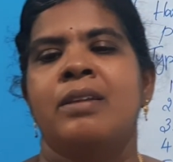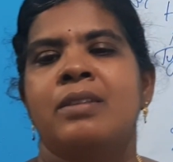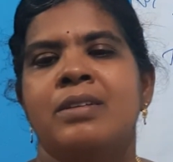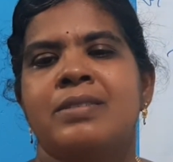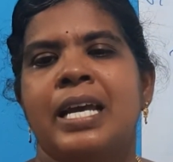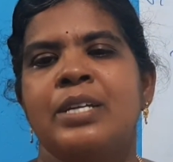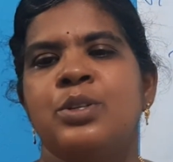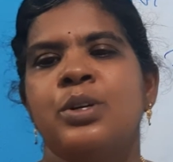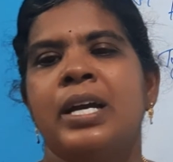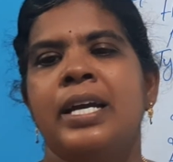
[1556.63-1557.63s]
The
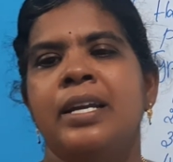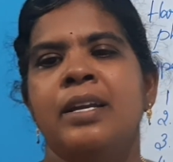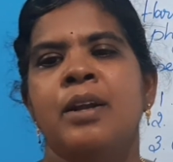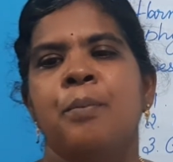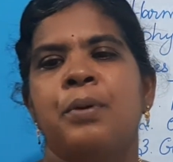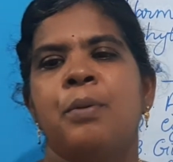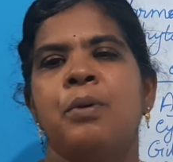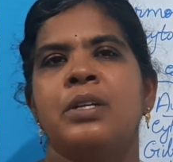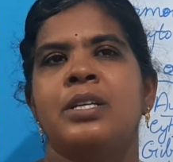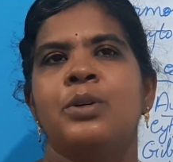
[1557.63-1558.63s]
cytokinin
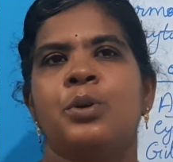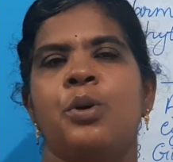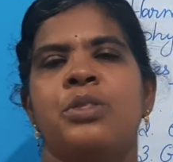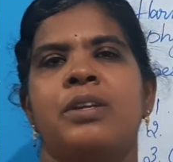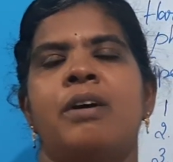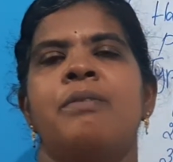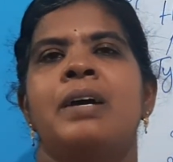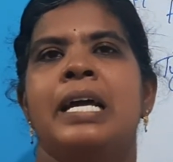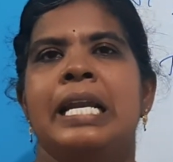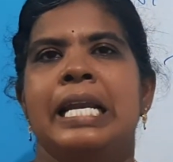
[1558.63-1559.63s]
promote the growth
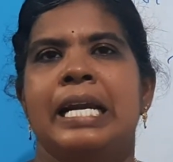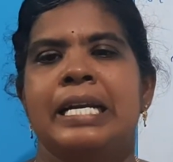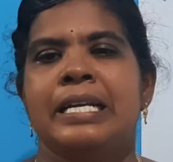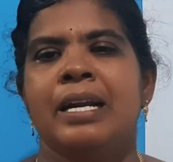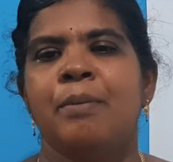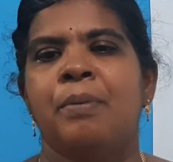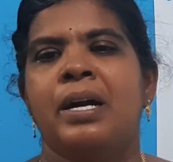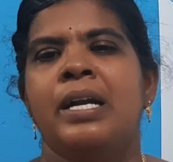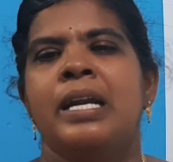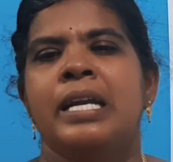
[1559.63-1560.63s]
of lateral
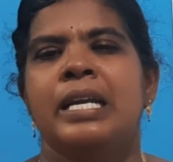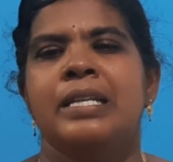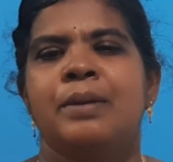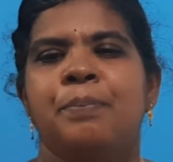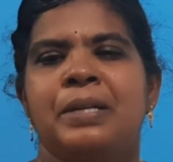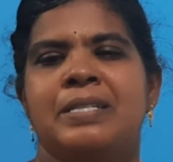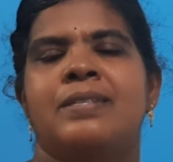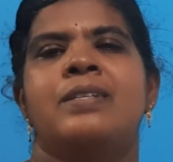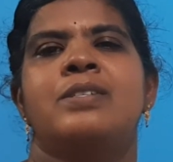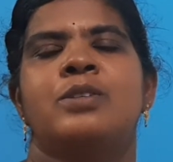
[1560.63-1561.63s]
bud in the
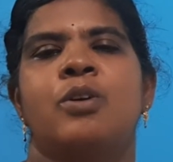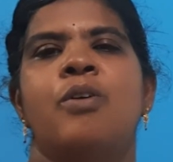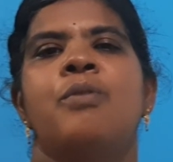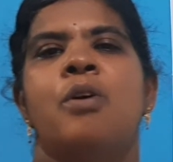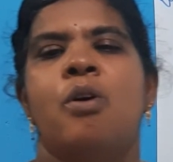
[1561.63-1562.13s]
presence of